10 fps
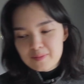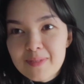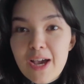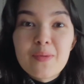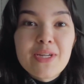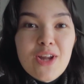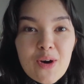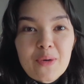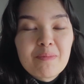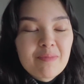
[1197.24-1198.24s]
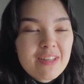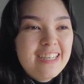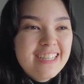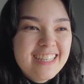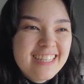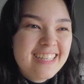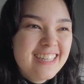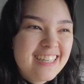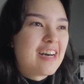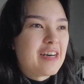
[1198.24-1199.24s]
now we know.
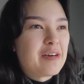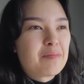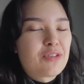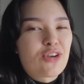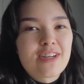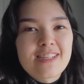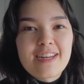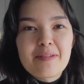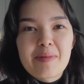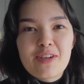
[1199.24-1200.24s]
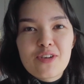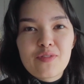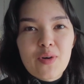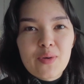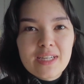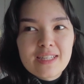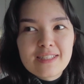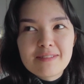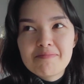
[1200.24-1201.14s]
Sorry to anybody who voted.